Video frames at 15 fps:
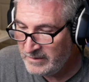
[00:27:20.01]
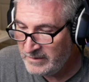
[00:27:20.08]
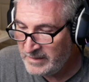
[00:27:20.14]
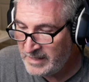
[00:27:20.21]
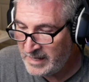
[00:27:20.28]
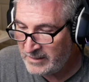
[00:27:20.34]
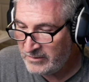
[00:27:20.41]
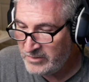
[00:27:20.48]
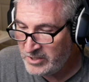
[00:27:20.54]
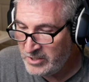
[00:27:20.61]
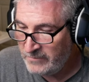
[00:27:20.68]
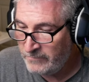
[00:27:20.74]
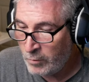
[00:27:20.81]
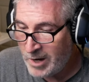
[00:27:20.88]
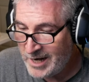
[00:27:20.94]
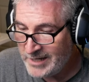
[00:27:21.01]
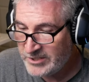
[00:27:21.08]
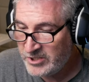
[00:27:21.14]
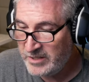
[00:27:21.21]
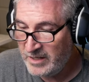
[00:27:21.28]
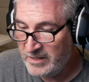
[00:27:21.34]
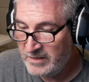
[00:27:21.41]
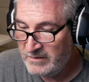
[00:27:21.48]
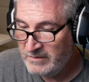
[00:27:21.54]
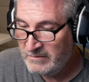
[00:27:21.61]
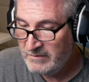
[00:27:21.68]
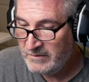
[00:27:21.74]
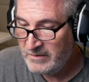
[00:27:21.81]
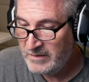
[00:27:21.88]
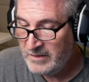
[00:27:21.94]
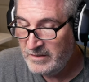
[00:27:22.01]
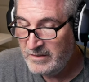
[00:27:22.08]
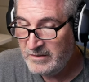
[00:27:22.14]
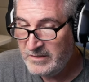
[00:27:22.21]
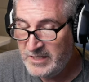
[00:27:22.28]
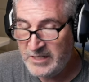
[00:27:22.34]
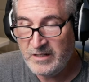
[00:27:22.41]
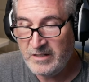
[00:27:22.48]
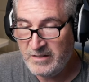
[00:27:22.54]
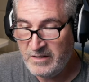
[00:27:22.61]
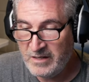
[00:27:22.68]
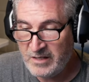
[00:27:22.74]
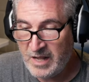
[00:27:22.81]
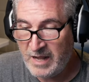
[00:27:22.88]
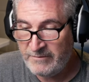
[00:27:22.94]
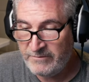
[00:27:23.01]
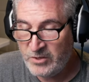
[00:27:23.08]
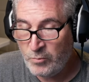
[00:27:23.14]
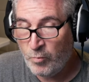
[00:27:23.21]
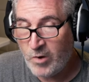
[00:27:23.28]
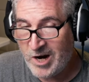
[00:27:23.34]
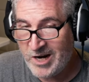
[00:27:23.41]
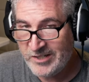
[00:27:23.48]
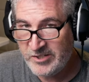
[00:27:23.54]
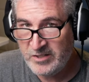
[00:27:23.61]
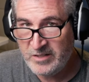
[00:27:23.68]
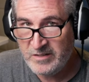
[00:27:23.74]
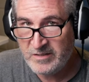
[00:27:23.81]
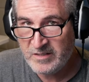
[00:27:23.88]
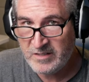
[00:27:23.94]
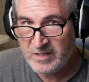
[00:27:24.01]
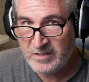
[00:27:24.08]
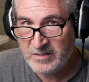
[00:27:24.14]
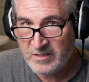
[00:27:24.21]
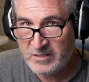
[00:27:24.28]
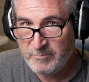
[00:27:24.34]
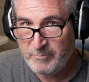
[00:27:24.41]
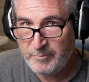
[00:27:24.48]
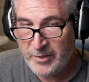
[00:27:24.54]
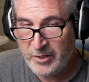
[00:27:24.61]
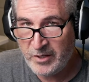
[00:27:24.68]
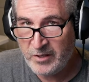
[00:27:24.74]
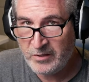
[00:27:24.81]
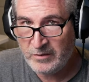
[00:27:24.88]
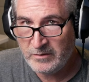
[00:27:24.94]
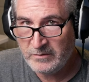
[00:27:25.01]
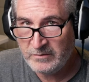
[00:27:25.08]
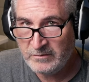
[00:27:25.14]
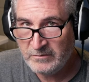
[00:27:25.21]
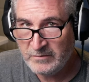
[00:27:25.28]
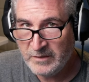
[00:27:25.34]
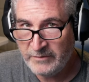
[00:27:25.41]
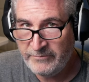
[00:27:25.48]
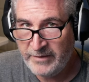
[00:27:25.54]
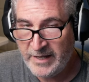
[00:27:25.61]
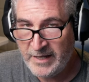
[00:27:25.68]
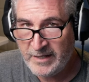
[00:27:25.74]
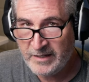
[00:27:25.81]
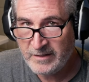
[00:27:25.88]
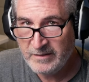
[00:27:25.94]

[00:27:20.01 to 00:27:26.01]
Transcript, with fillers: Now, you've watched it. Have you watched it since Paul Levesque